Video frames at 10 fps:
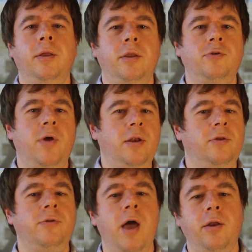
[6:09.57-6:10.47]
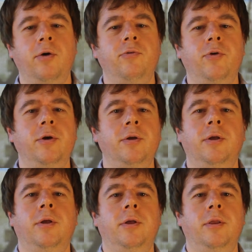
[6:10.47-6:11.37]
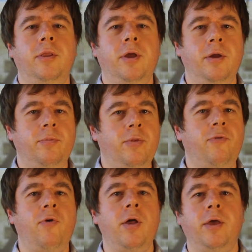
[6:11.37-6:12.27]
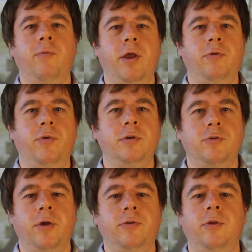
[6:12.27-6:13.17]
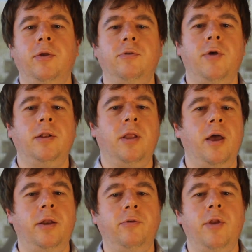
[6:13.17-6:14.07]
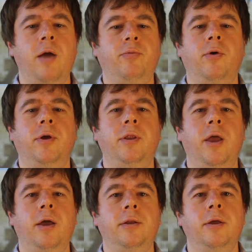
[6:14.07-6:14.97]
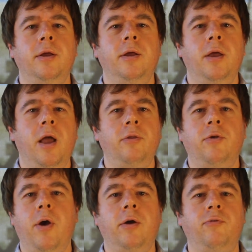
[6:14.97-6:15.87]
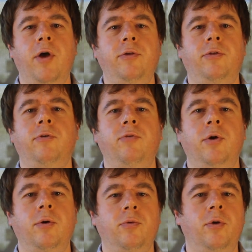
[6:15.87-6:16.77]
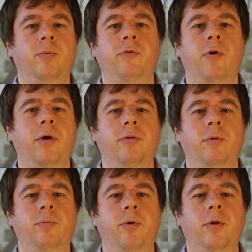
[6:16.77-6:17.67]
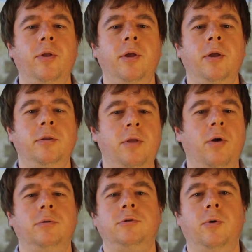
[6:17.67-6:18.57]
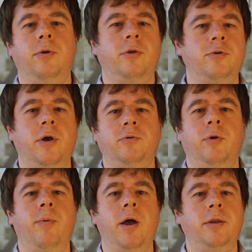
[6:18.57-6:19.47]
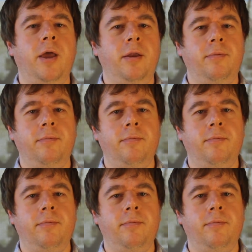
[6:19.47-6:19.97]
The trend is not over. The falling rate of interest trend line is not broken yet. And so our advice to viewers would be very simple. Don't short the Treasury bond yet.